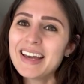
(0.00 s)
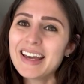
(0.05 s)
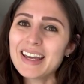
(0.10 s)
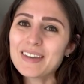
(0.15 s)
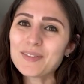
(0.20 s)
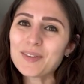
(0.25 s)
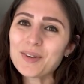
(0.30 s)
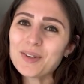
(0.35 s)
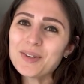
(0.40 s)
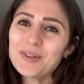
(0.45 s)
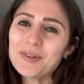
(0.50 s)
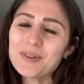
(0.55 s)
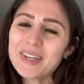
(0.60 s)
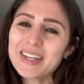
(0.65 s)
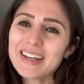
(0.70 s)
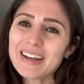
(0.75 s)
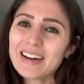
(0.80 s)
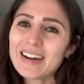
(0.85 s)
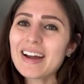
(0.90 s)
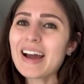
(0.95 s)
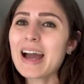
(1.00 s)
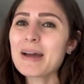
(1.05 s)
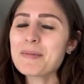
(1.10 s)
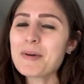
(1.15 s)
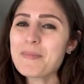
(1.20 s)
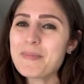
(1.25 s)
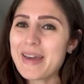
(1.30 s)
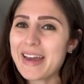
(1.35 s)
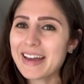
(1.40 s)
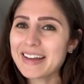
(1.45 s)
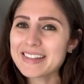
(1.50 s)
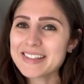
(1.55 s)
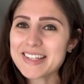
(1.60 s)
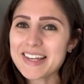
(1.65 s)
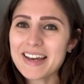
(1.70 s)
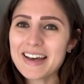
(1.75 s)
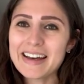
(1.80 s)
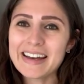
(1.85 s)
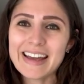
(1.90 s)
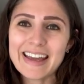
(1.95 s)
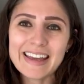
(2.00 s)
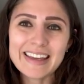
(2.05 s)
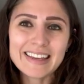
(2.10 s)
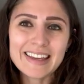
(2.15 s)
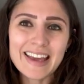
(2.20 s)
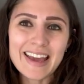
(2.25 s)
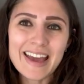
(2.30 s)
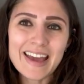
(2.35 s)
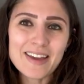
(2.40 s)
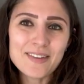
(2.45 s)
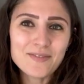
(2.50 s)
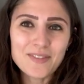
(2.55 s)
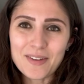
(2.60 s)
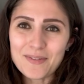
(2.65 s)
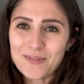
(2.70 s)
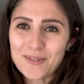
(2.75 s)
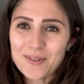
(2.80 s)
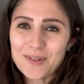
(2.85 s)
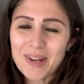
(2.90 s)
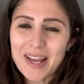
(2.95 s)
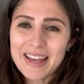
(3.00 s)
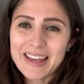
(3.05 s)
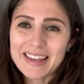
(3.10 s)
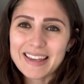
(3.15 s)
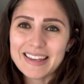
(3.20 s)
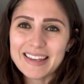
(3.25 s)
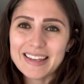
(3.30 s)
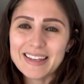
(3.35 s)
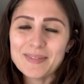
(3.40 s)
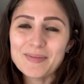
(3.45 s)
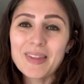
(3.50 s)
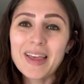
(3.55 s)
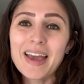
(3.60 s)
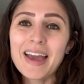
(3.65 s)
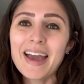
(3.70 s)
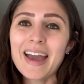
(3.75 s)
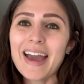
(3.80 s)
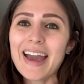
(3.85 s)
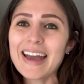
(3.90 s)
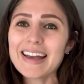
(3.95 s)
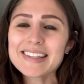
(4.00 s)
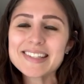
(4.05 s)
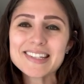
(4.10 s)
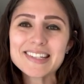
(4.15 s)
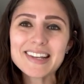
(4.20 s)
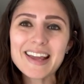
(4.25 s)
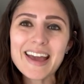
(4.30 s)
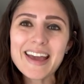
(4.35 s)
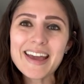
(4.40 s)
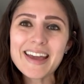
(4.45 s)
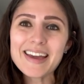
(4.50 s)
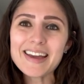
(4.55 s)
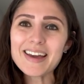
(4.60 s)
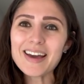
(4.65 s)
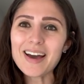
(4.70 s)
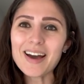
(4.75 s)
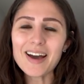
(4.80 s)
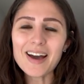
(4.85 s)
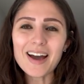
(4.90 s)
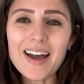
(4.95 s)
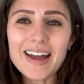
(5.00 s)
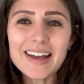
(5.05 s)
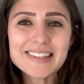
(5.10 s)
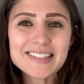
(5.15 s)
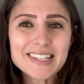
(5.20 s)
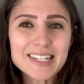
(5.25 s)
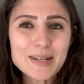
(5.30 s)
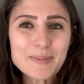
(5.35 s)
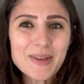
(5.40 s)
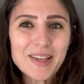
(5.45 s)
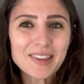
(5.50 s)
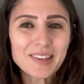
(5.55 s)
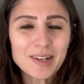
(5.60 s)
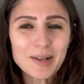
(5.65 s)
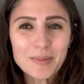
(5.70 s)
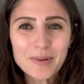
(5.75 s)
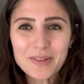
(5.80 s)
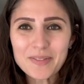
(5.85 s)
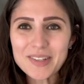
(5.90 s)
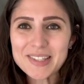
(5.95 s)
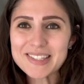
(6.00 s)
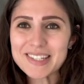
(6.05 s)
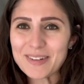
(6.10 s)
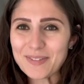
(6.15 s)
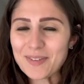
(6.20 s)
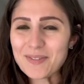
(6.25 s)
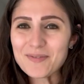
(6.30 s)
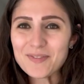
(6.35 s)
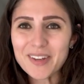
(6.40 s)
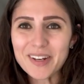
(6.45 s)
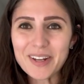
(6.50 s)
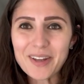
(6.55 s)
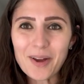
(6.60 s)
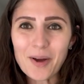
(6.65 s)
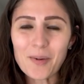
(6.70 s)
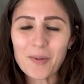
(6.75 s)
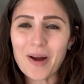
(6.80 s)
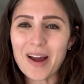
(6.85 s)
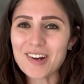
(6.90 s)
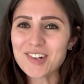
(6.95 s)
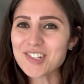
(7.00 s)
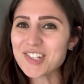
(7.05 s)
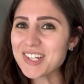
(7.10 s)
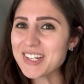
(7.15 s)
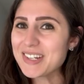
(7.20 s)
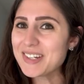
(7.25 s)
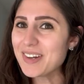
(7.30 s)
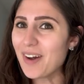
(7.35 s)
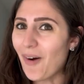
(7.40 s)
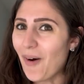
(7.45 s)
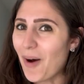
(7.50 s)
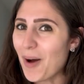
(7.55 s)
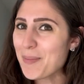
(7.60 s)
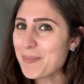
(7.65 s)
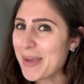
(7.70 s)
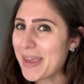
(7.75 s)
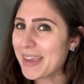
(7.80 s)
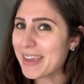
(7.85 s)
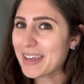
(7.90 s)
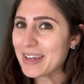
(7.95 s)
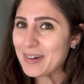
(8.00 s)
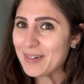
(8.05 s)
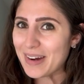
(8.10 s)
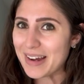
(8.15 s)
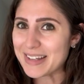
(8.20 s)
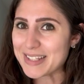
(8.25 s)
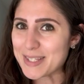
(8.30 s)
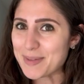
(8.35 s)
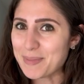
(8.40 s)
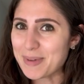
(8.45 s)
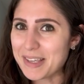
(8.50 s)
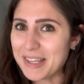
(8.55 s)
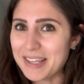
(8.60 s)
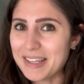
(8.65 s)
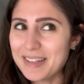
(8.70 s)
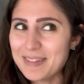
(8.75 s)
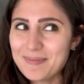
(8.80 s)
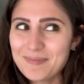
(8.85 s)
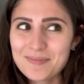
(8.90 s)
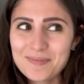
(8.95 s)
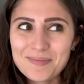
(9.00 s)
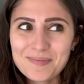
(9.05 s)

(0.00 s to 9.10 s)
If you're new here, I'm Amanda, aka FitFoodAE, and today it's gonna be a little bit of a different video. We're actually not making a recipe,